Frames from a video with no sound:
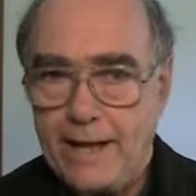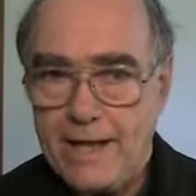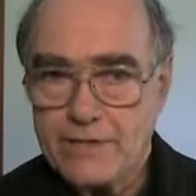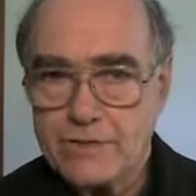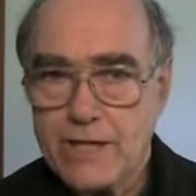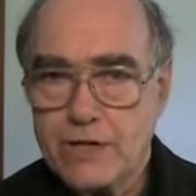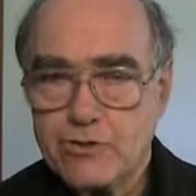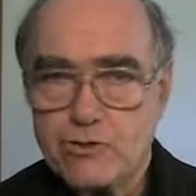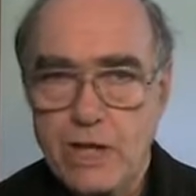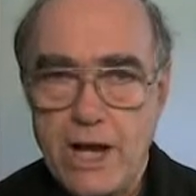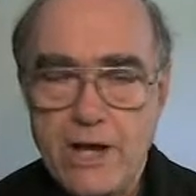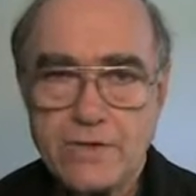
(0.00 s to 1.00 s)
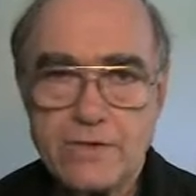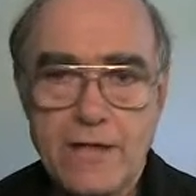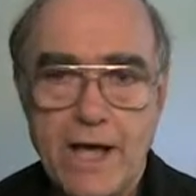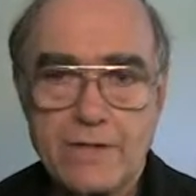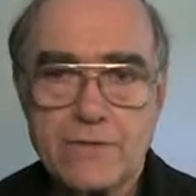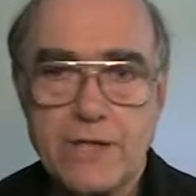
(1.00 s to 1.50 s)
as does Jesus
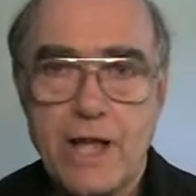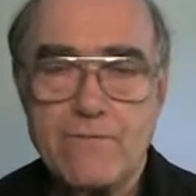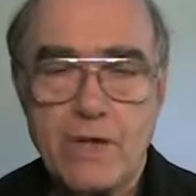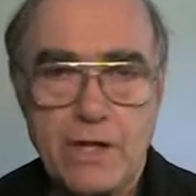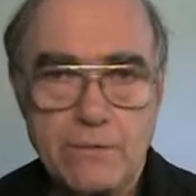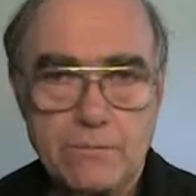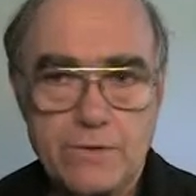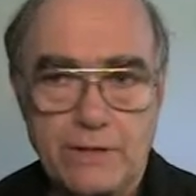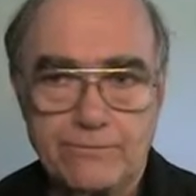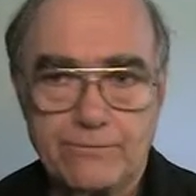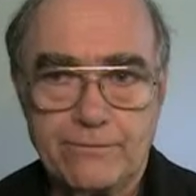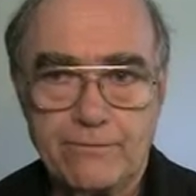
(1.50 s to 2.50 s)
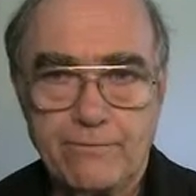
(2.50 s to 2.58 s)
our Savior himself.